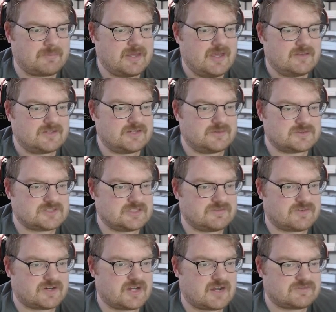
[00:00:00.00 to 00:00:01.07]
that you don't see
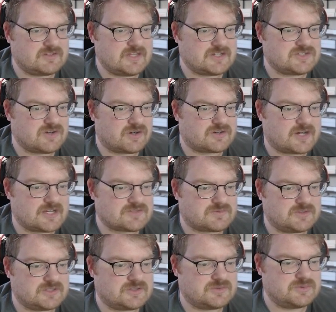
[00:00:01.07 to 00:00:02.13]
very often. That Darkrai is
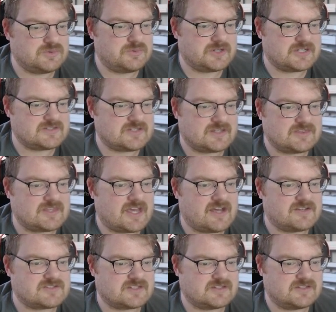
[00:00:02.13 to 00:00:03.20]
really cool. 1 in
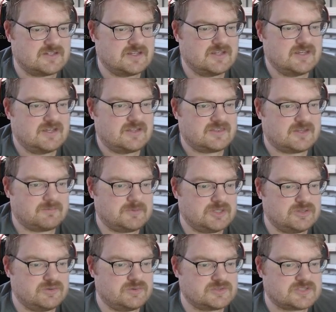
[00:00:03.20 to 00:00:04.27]
10,000. The
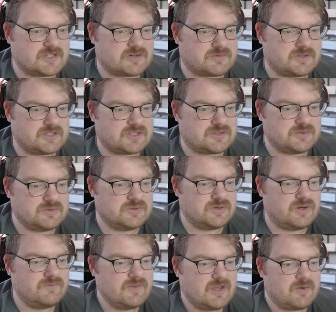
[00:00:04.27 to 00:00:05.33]
Mews that are really
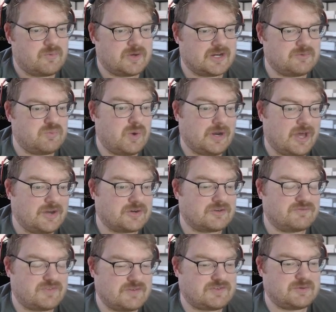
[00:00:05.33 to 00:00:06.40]
cool. 1 in
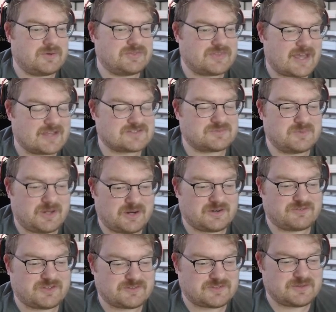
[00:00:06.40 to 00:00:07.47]

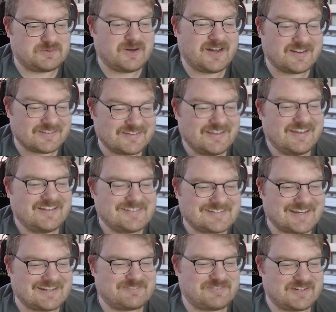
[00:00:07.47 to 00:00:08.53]
151,151. It's
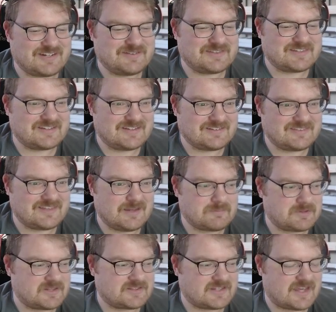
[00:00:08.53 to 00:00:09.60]
kind of funny with the number
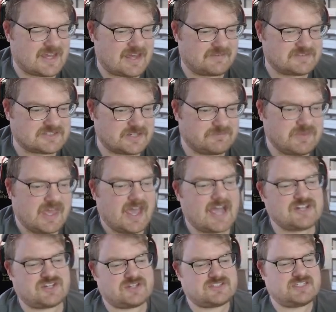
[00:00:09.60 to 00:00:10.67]
that they have. So
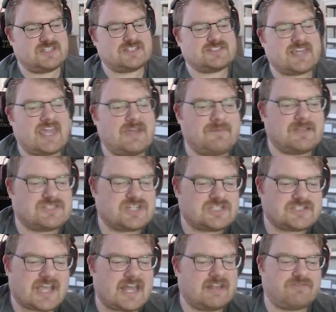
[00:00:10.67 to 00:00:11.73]
as you can see, this game is just
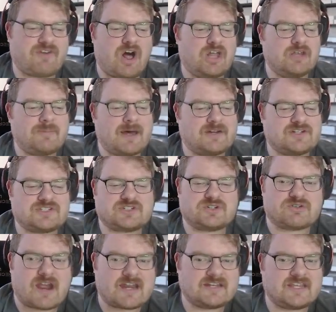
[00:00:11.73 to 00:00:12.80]
kind of all about just
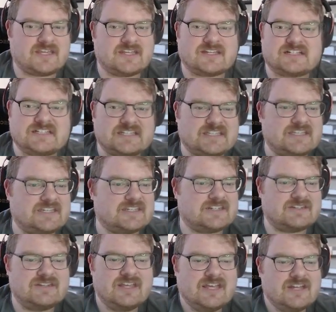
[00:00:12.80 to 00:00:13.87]
grinding and clicking
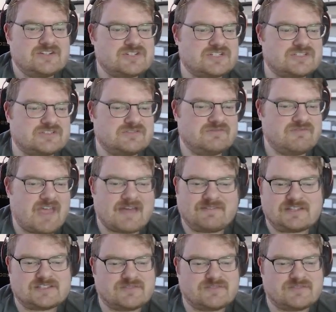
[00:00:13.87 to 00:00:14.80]
and just having some